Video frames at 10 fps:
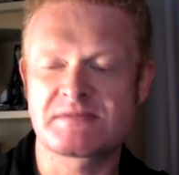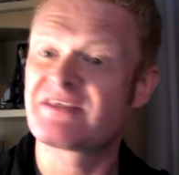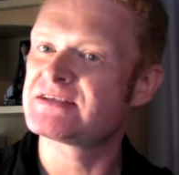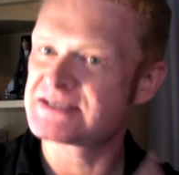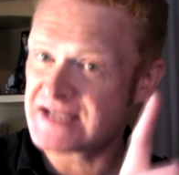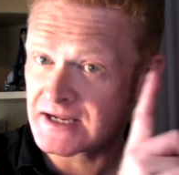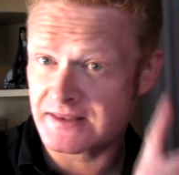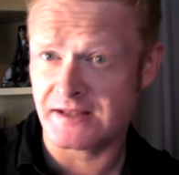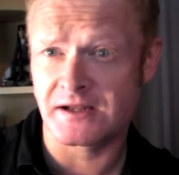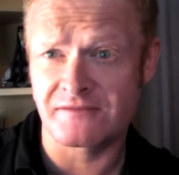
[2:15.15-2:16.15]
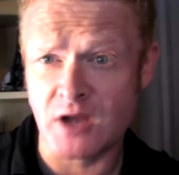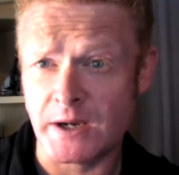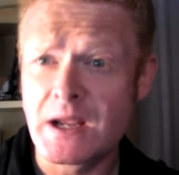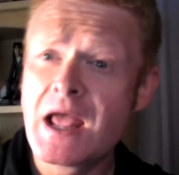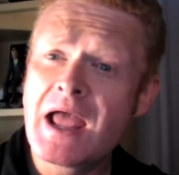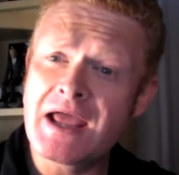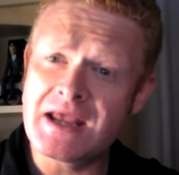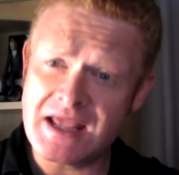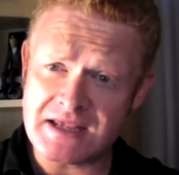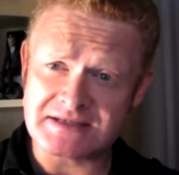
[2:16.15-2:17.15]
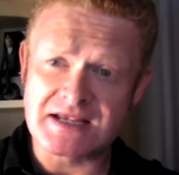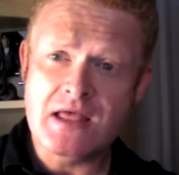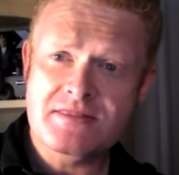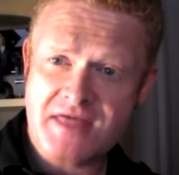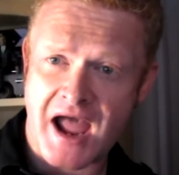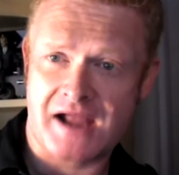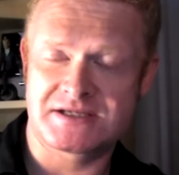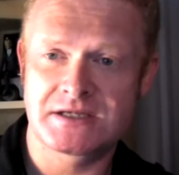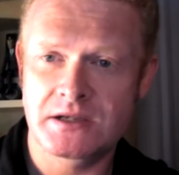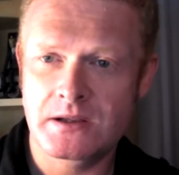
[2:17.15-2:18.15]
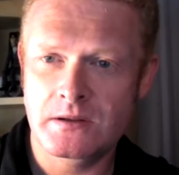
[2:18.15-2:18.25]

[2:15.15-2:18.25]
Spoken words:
But there's a second thing that I've learned. It is that